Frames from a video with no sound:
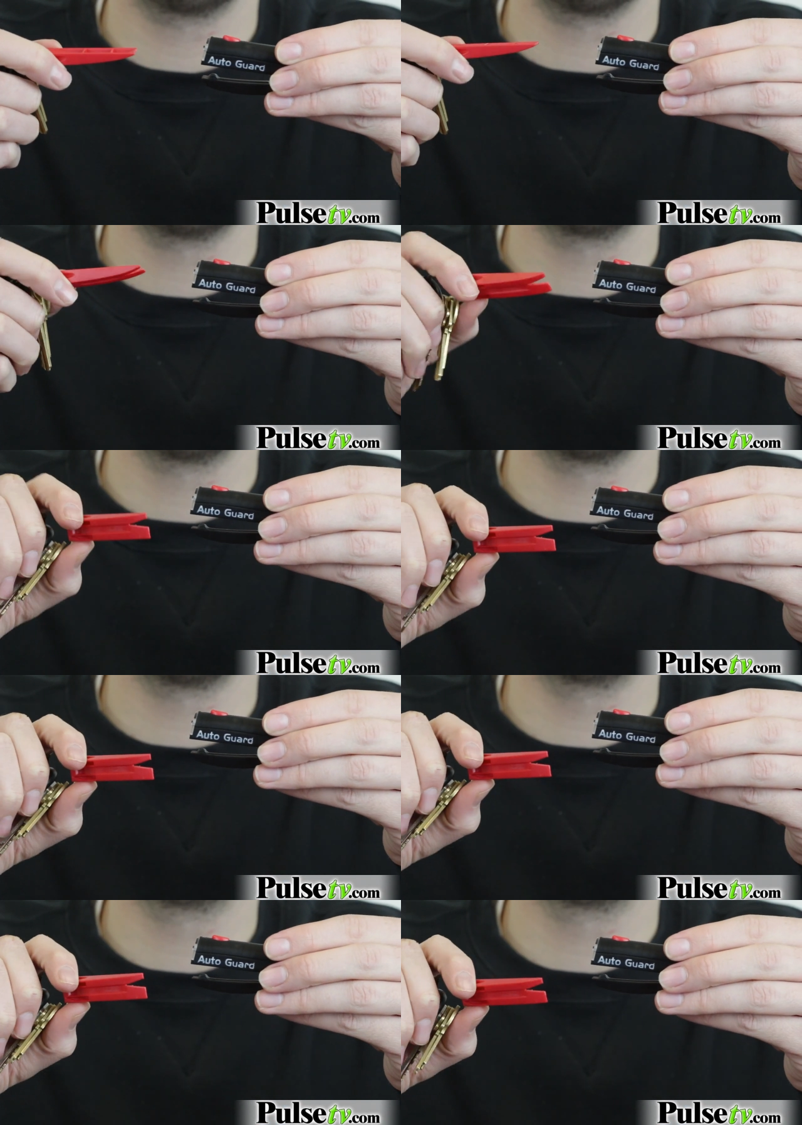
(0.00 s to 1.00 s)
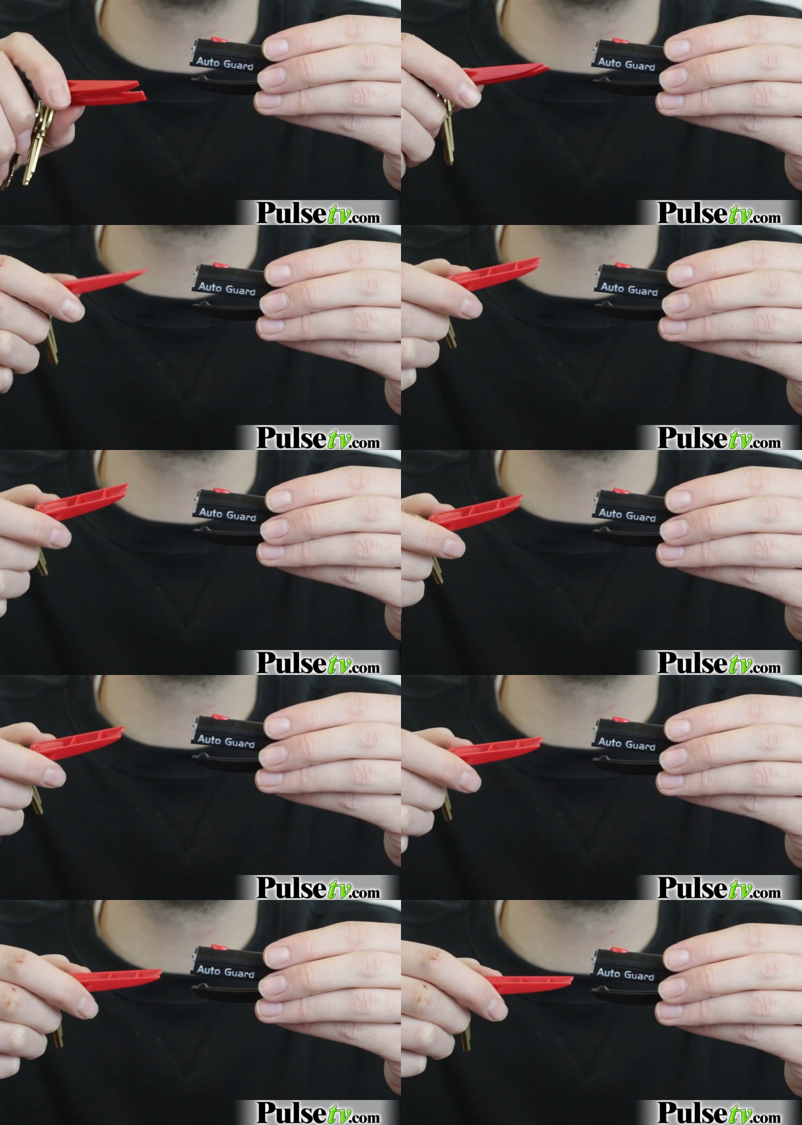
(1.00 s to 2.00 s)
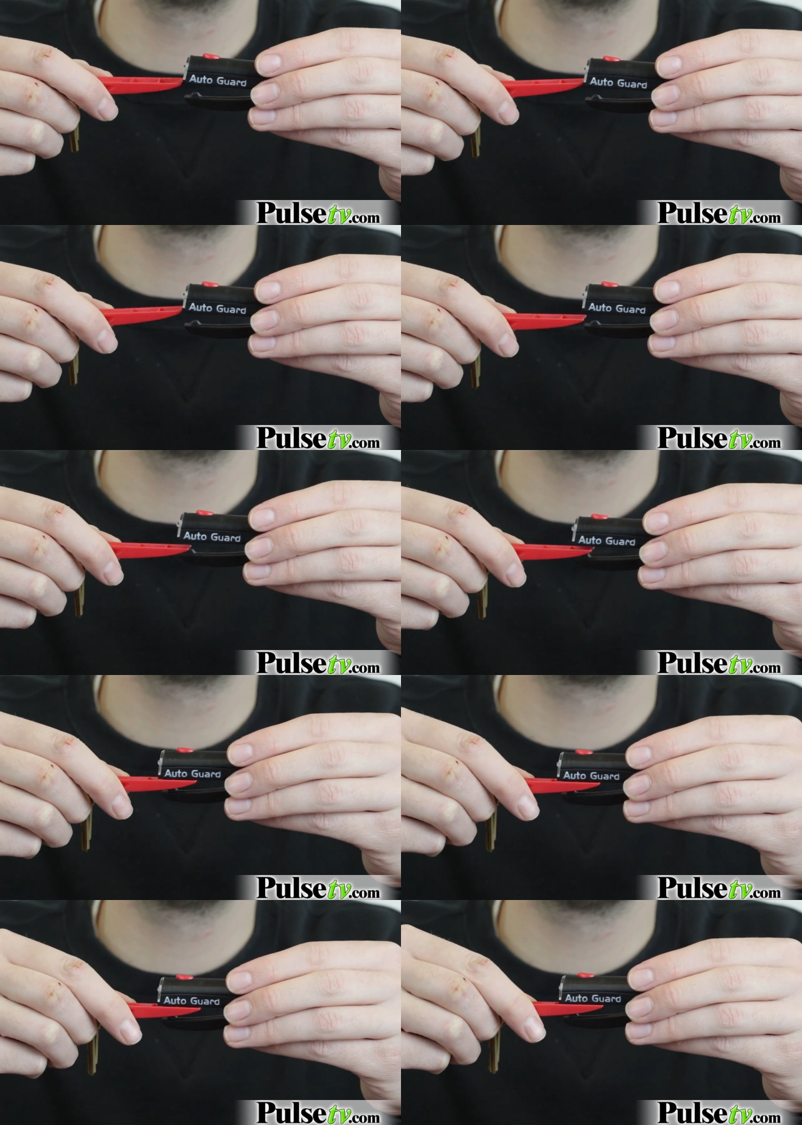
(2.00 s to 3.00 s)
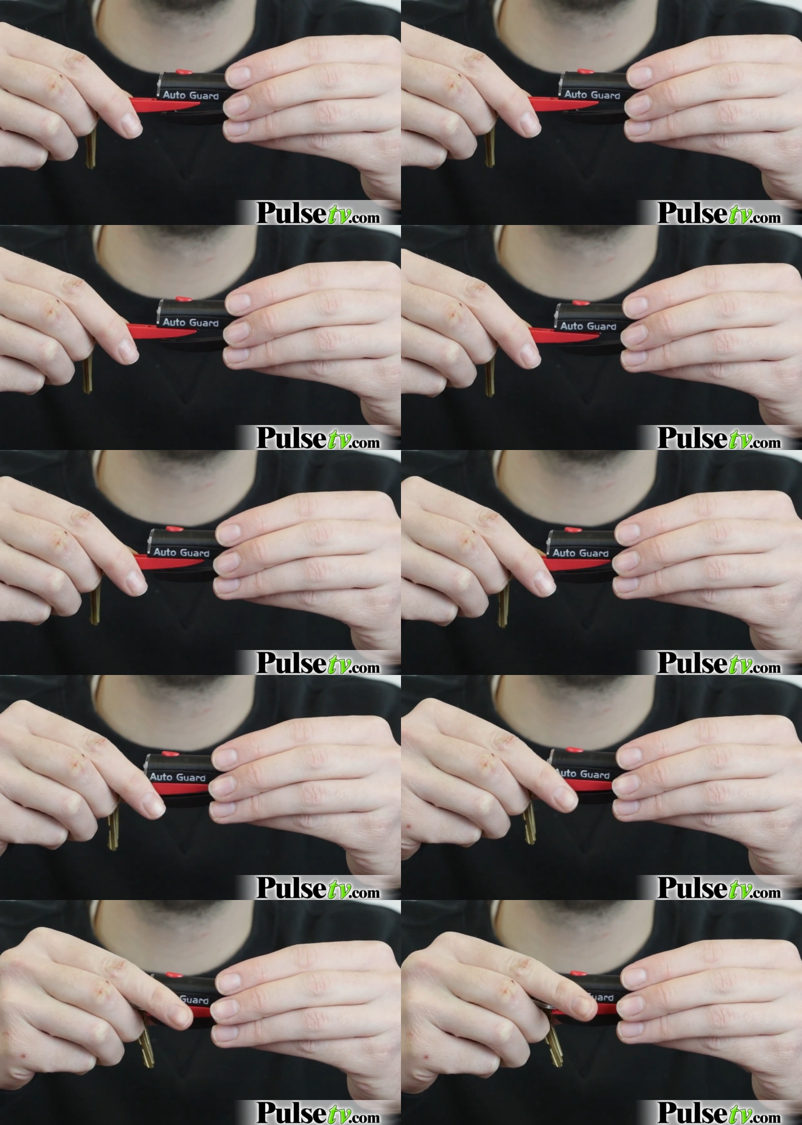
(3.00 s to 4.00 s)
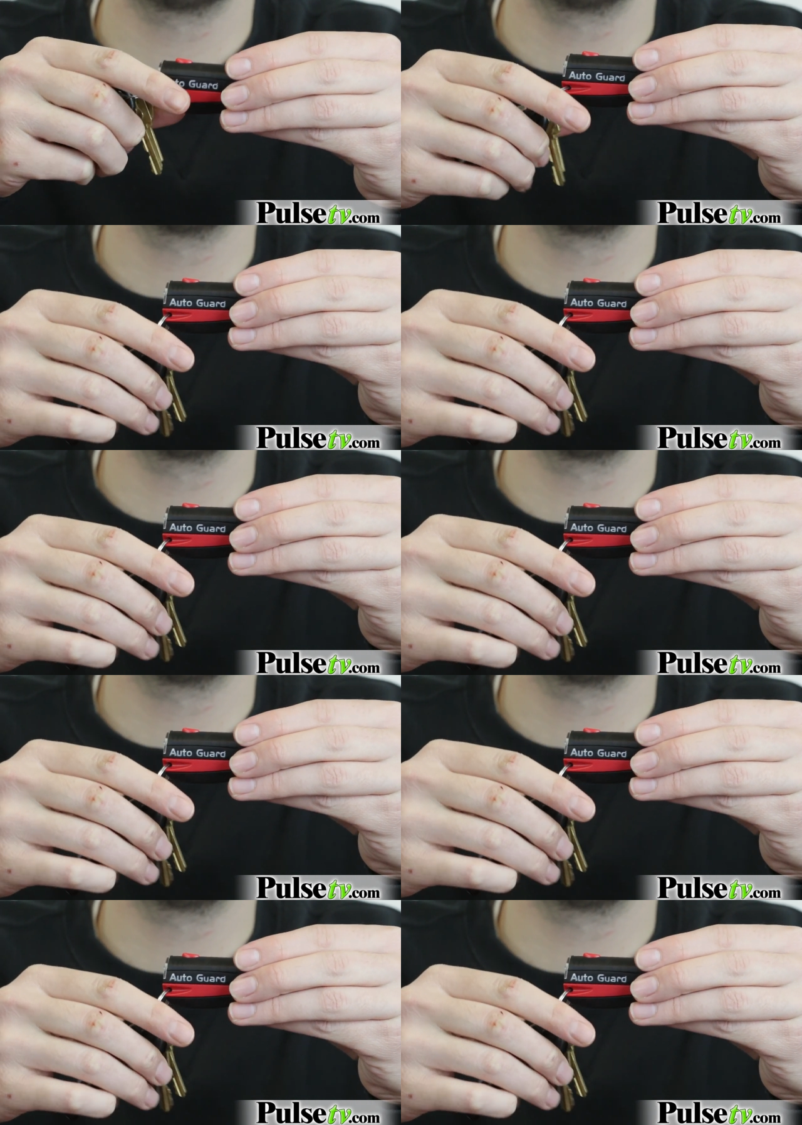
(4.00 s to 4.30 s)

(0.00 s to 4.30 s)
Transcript: (no speaker visible)